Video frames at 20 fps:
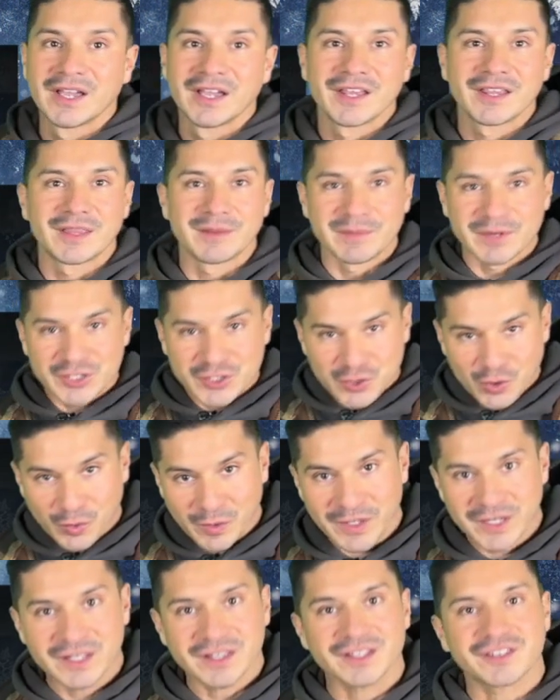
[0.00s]
the
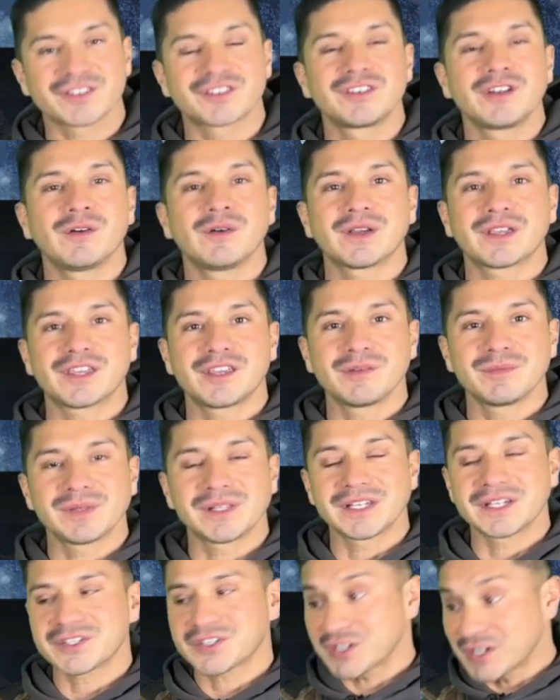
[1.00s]
majority of the snow
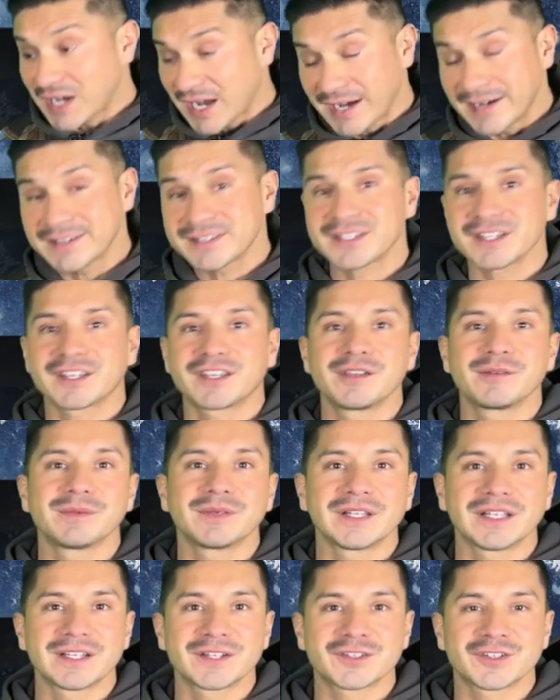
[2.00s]
accumulation, ice
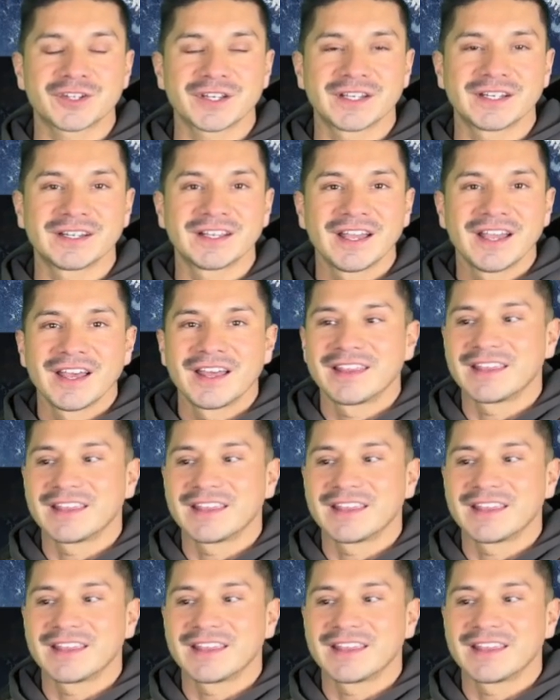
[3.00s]
accumulation,